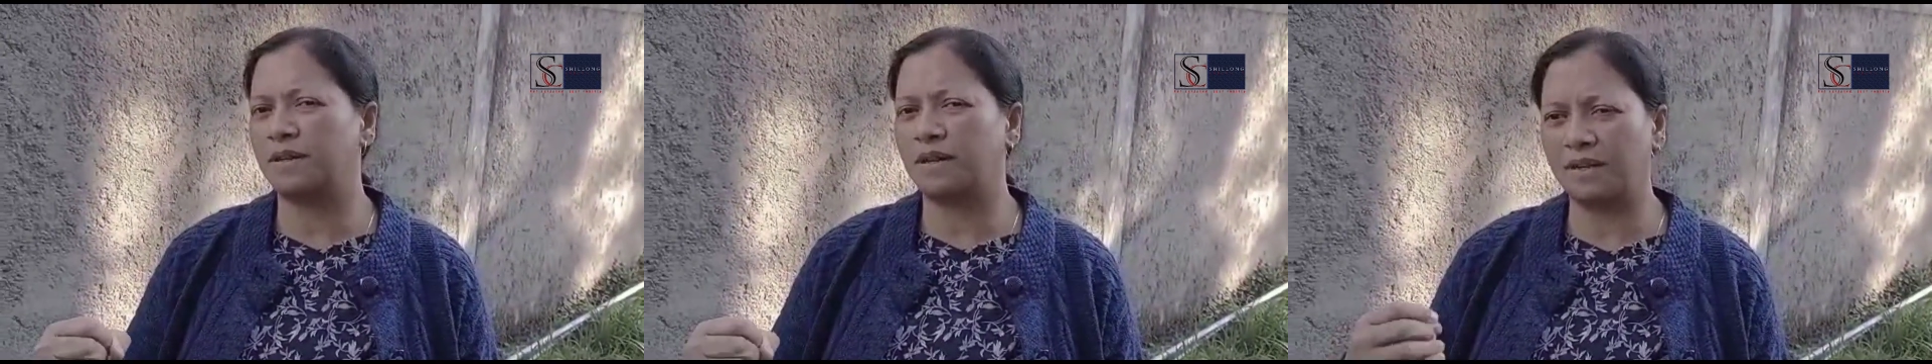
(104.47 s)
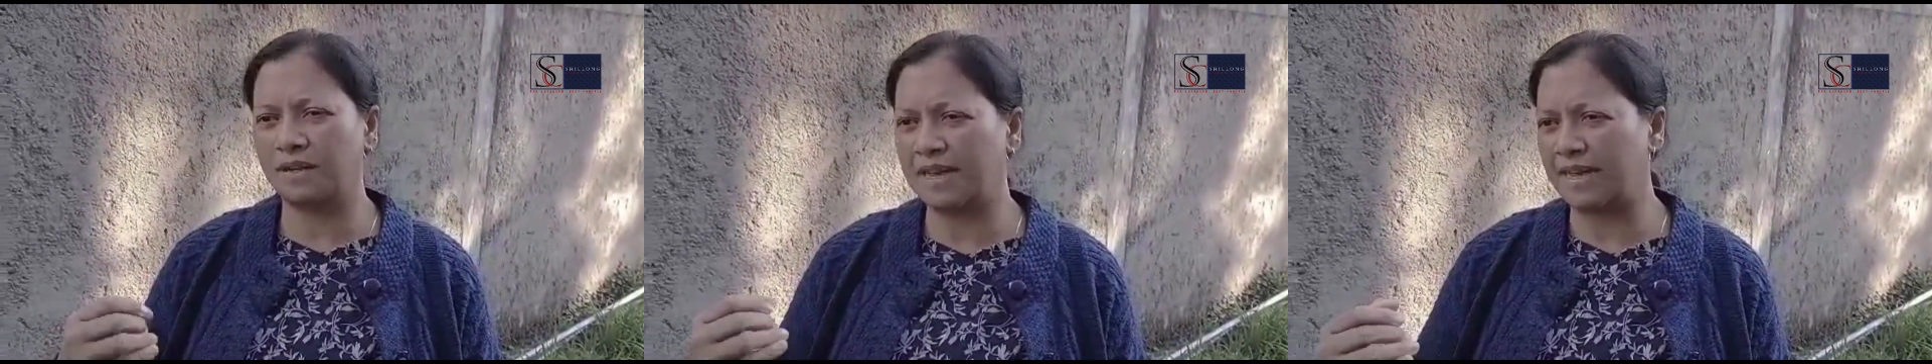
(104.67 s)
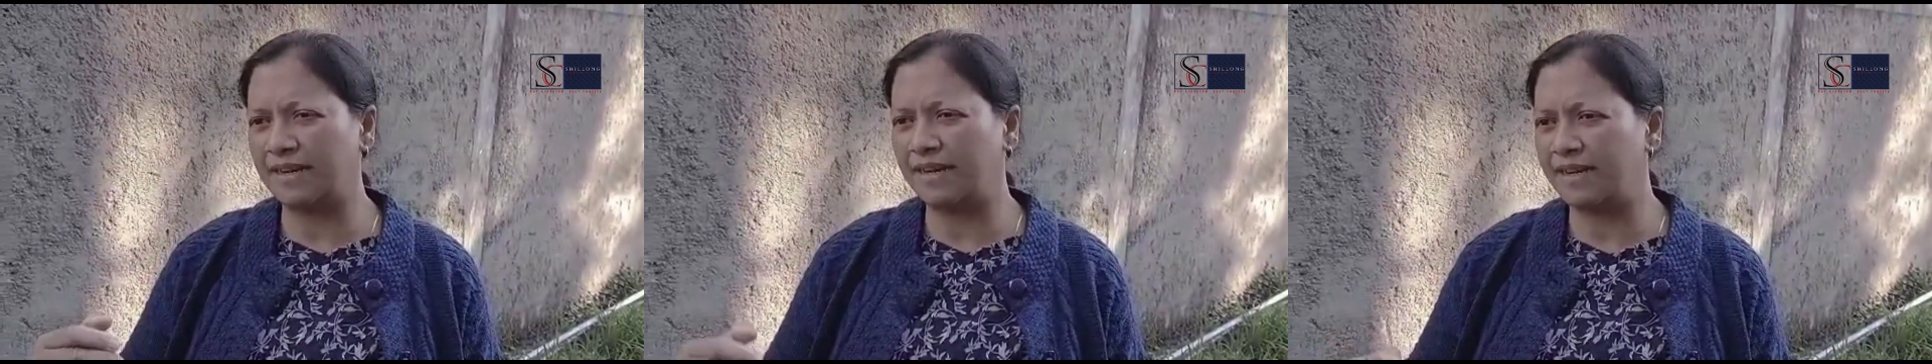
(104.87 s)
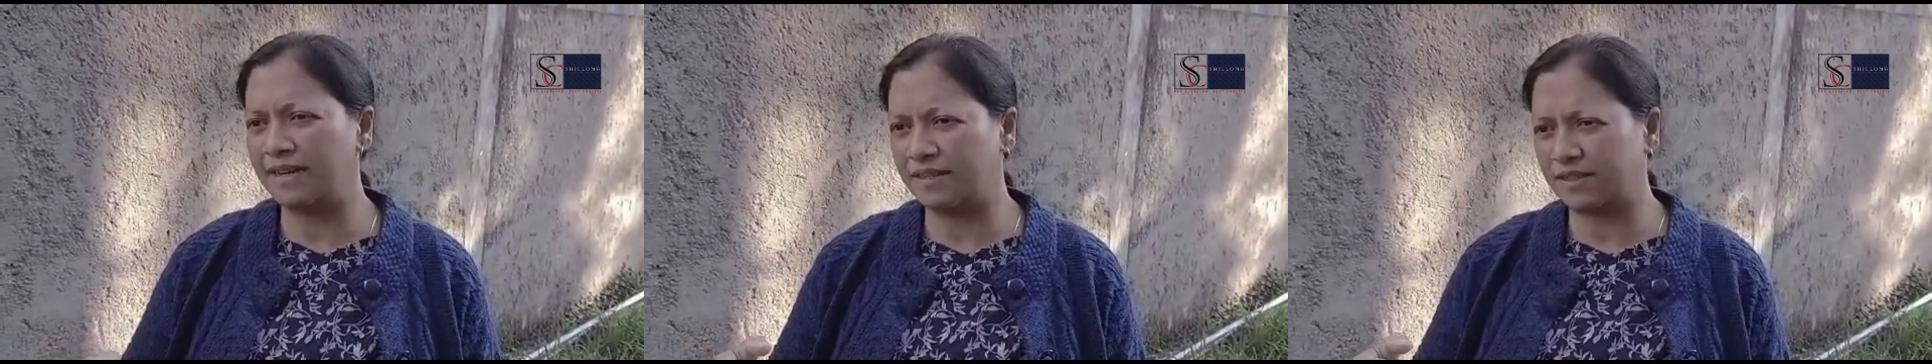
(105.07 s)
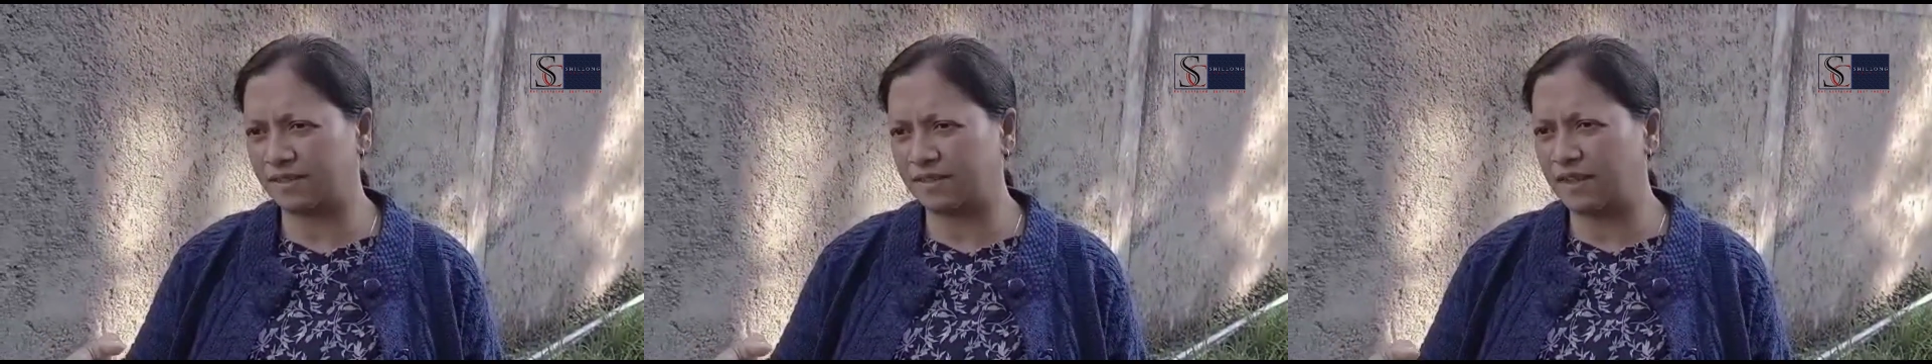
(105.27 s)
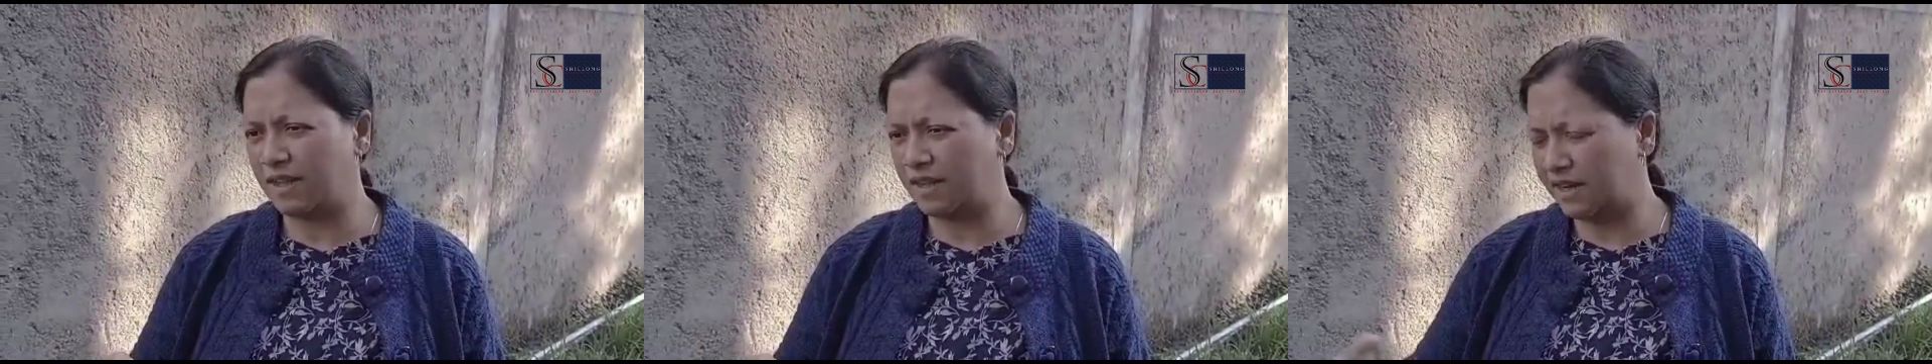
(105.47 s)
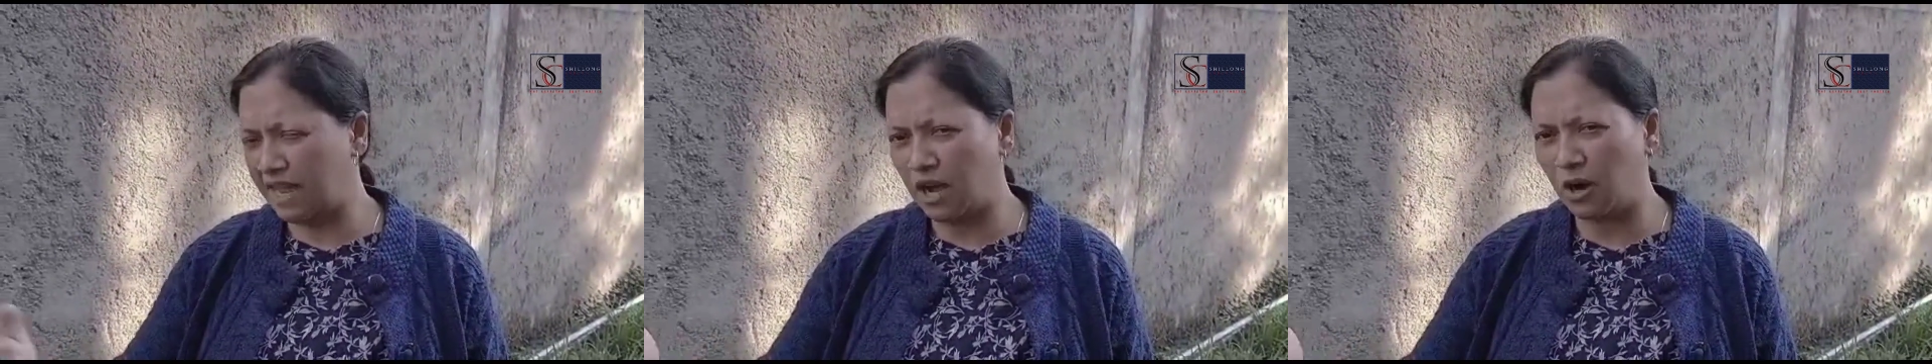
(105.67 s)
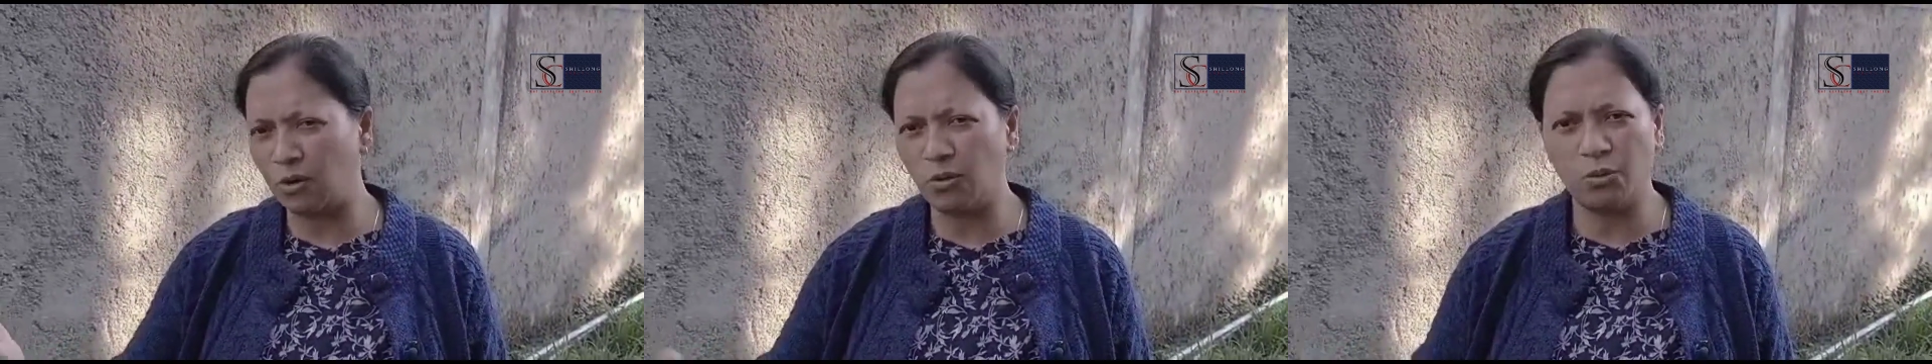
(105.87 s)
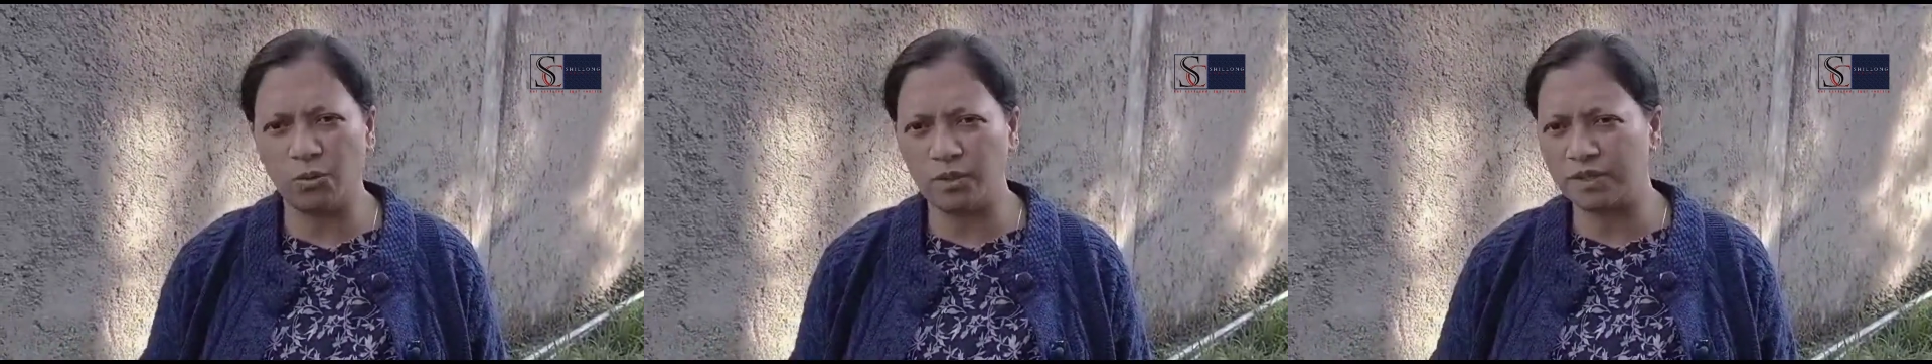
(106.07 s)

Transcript: candidates now,